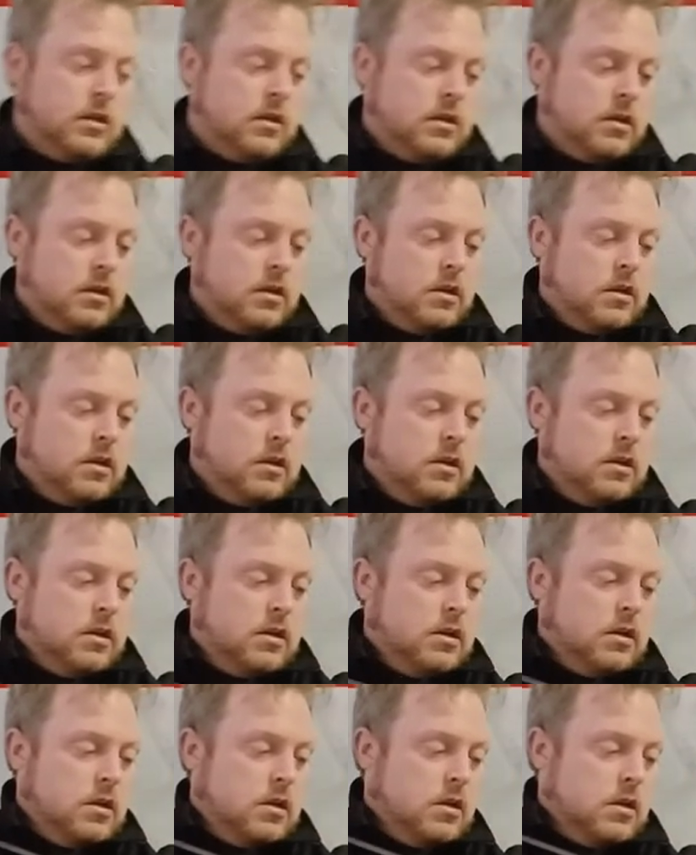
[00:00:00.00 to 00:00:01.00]

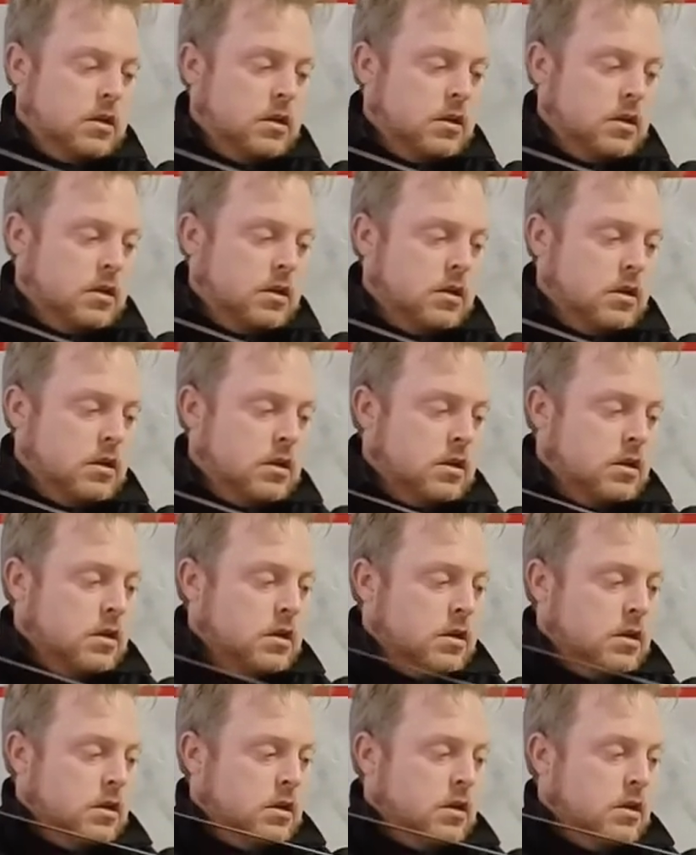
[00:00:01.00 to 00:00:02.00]

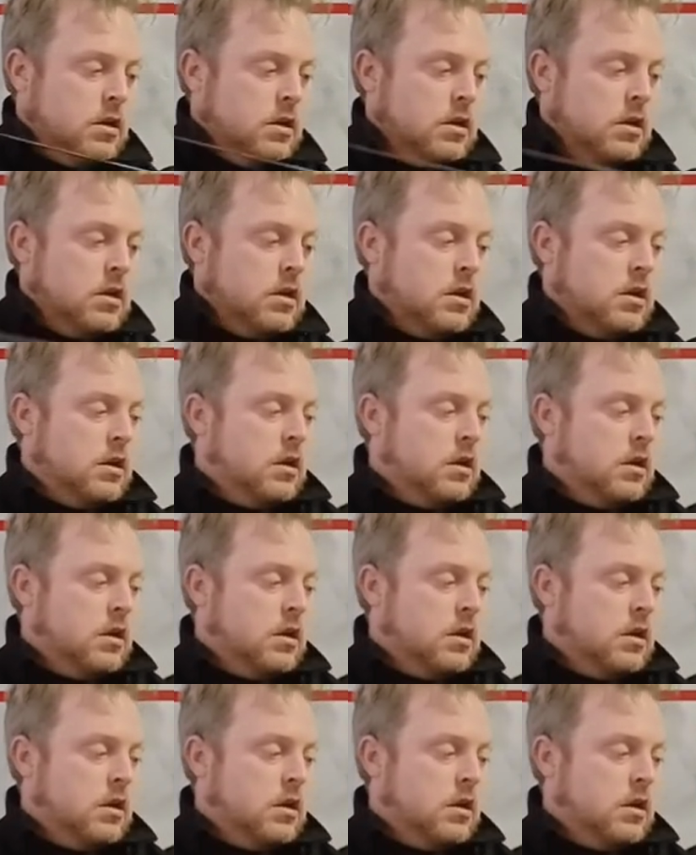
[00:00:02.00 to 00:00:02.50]
Nothing is said.